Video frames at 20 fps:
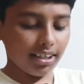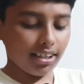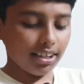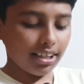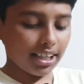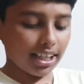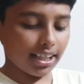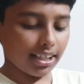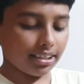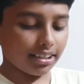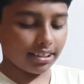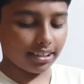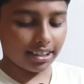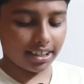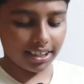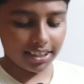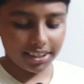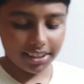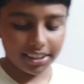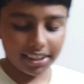Like
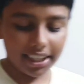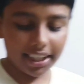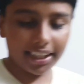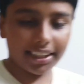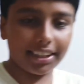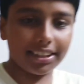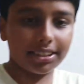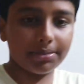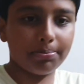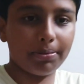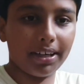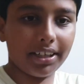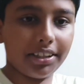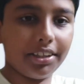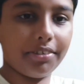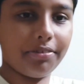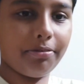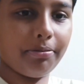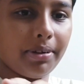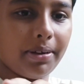take this part
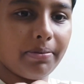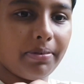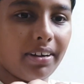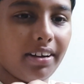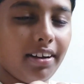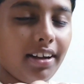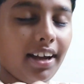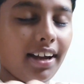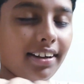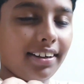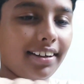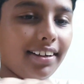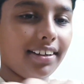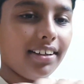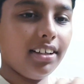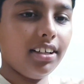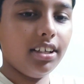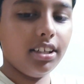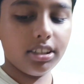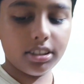of my hand.
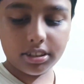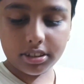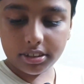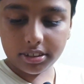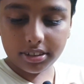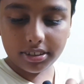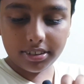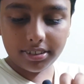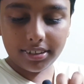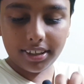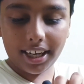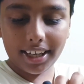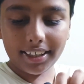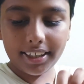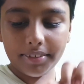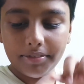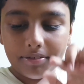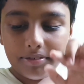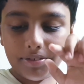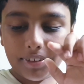So
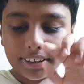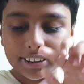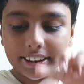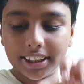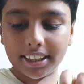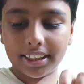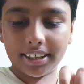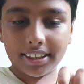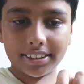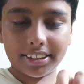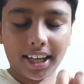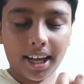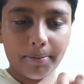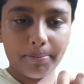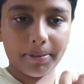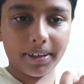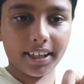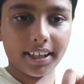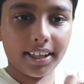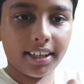an infection is
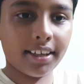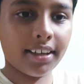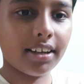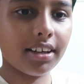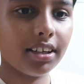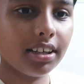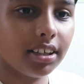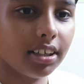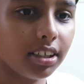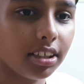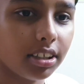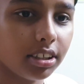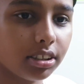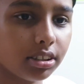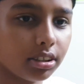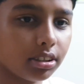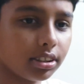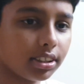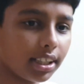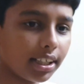happening here.
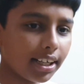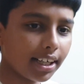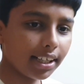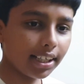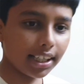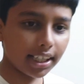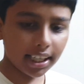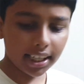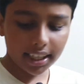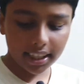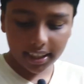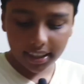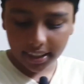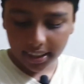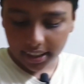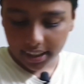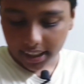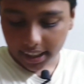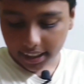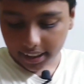So suddenly
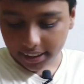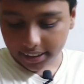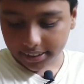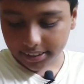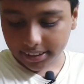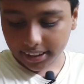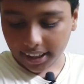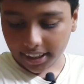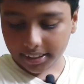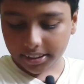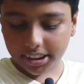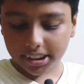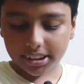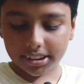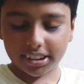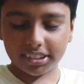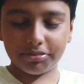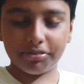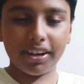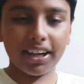it starts
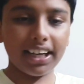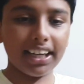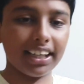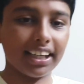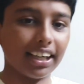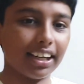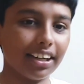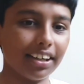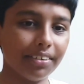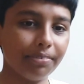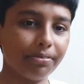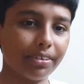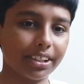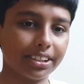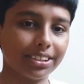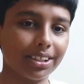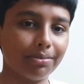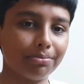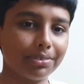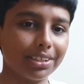swelling for
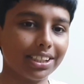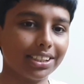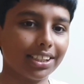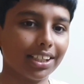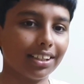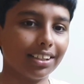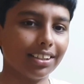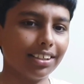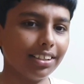some reason.